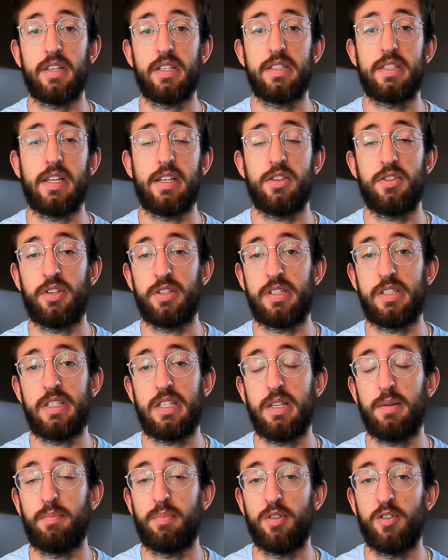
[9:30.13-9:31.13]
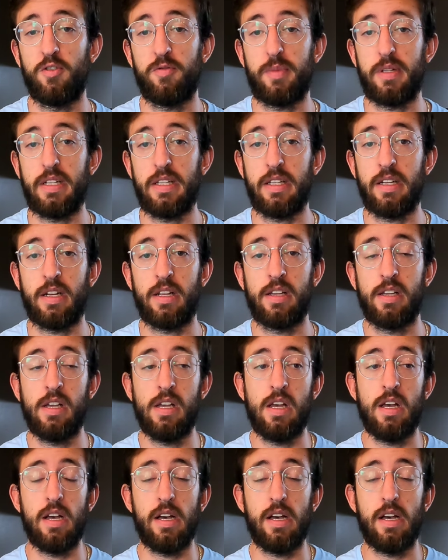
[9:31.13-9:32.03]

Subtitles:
things that you could see improvement in.